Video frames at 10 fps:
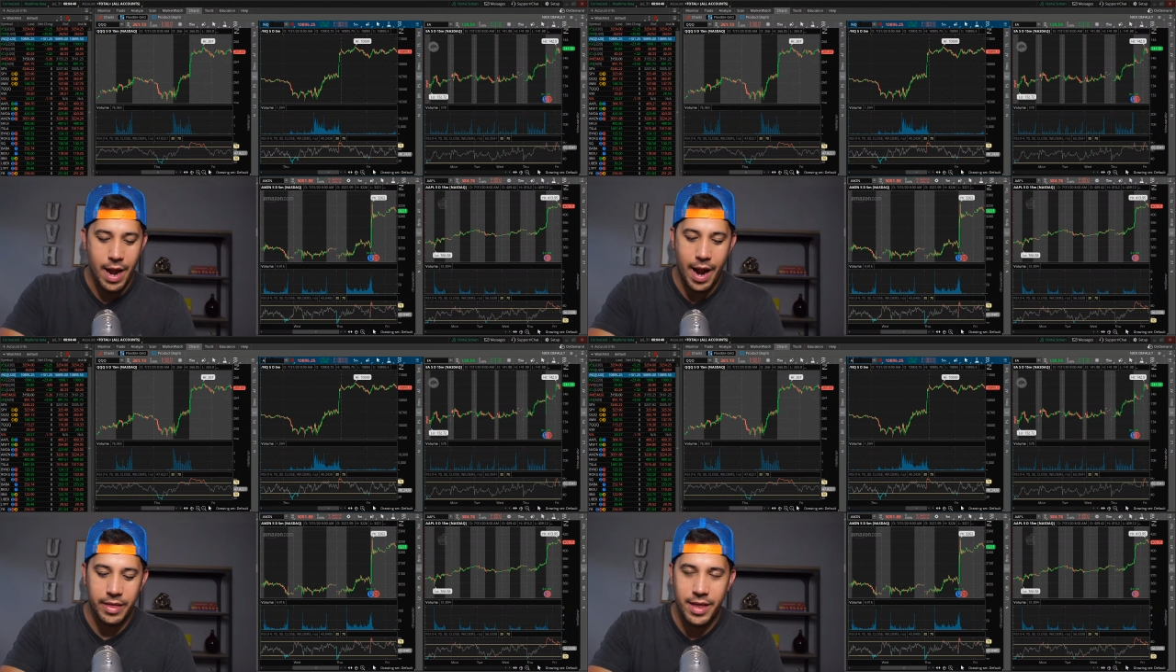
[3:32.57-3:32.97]

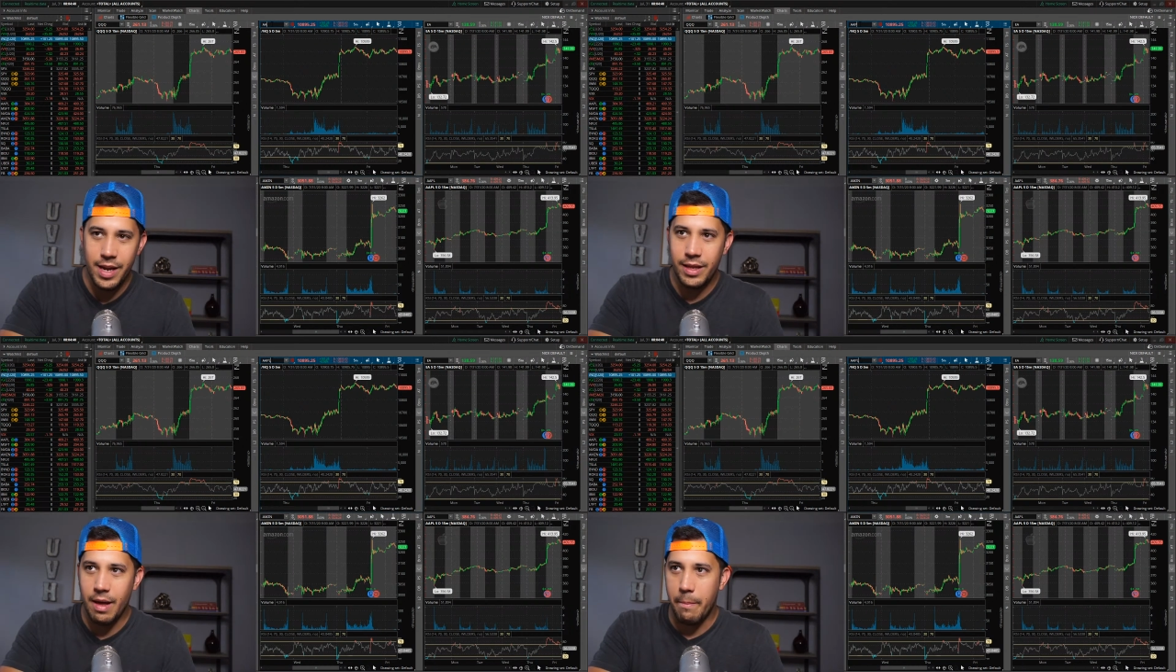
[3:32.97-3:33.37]
I
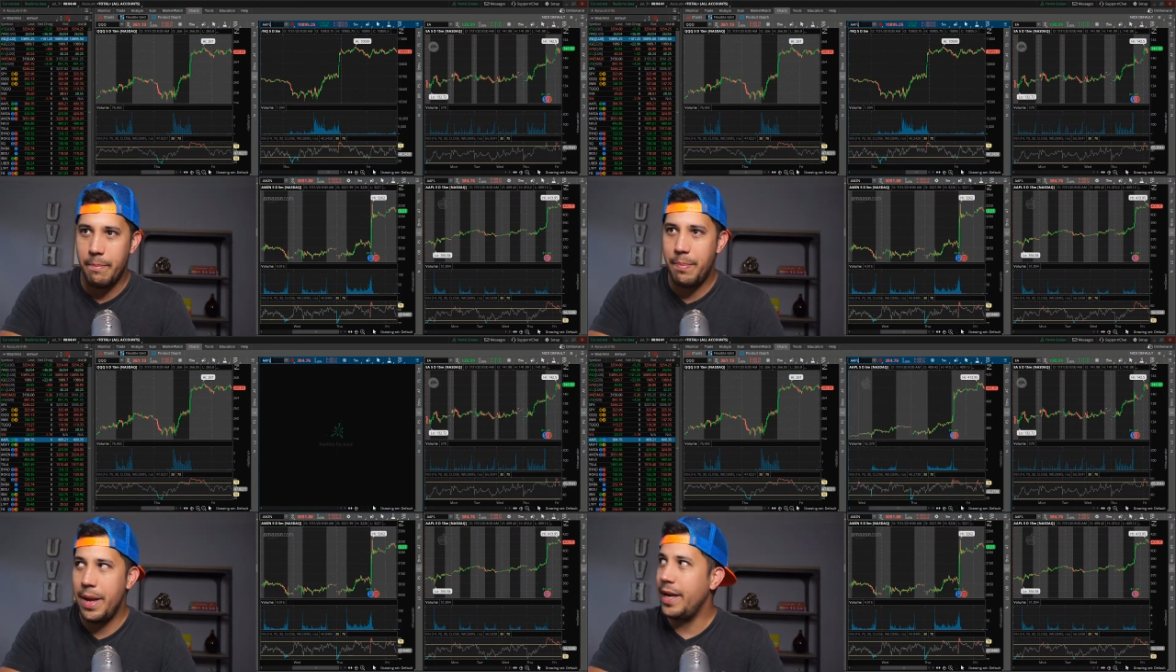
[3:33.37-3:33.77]
think the
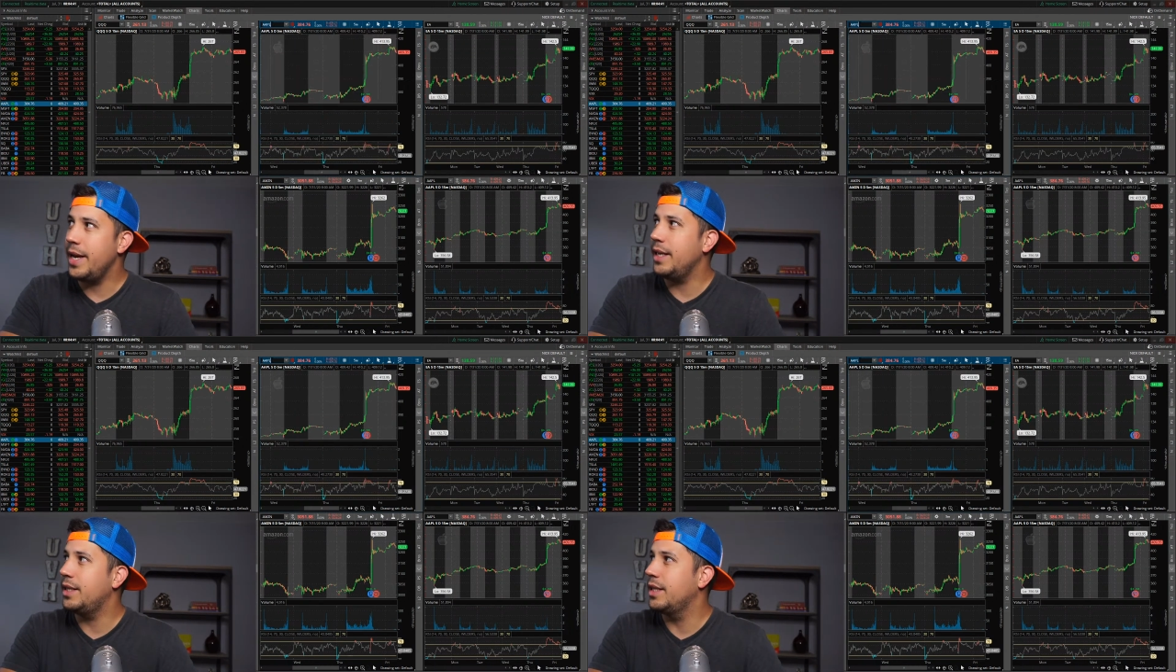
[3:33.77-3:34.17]

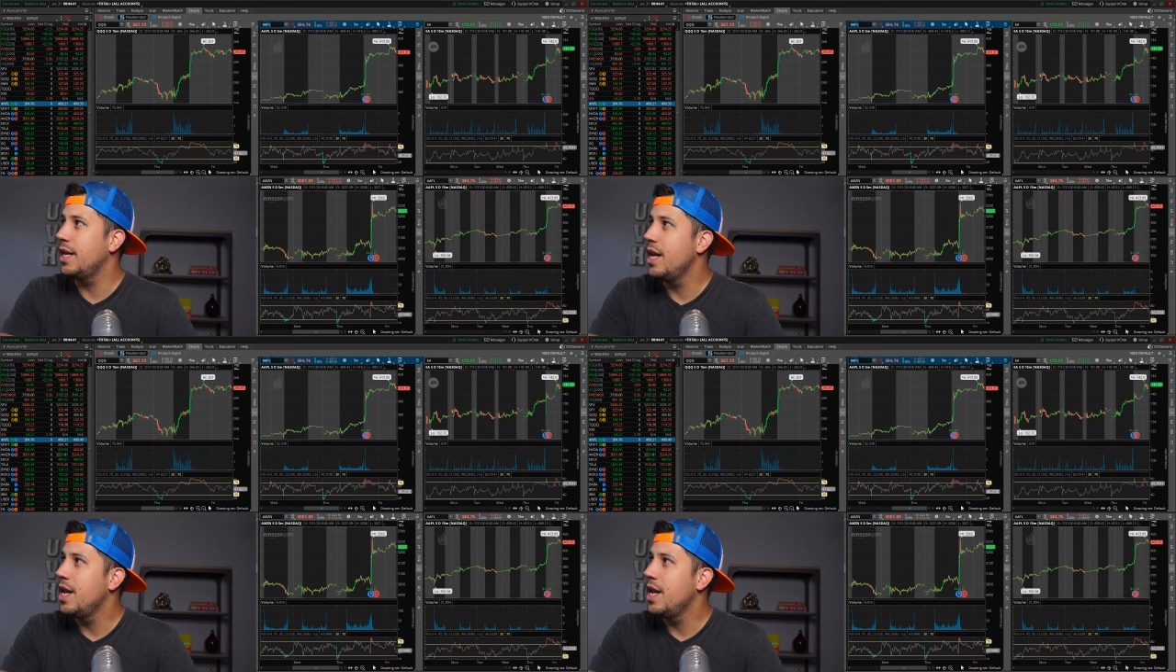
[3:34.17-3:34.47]
biggest